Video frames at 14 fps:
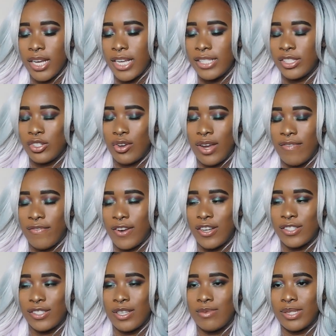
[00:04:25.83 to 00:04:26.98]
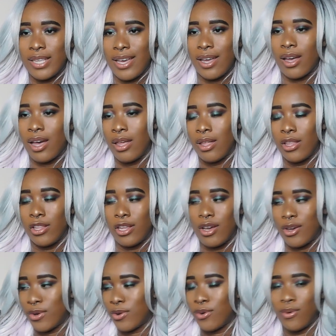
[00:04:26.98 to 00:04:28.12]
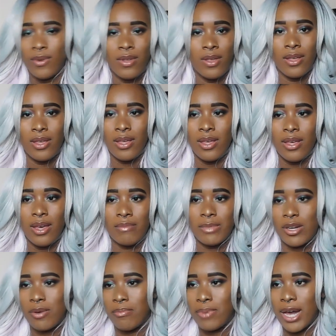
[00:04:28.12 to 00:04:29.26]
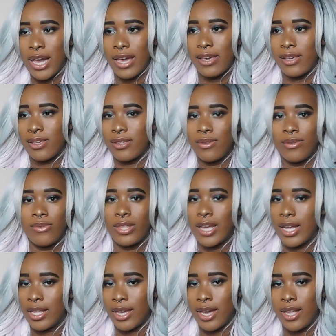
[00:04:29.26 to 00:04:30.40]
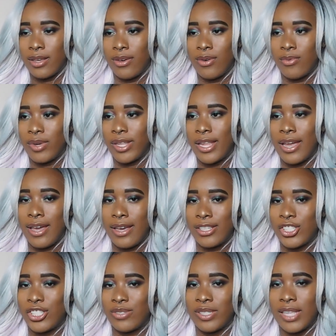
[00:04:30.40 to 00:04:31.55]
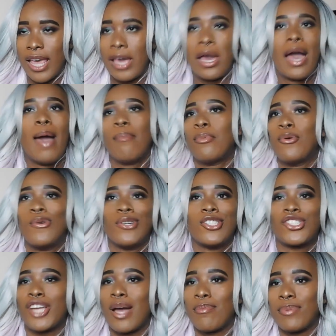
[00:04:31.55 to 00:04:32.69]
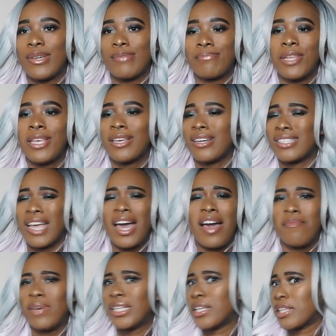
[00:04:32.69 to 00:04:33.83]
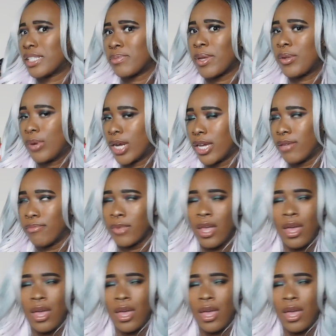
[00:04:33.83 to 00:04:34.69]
Instagram first, and I was like, no, I'm not going to buy it, yada yada. One day I just was like, I'm going shopping, because I had money to spend, right?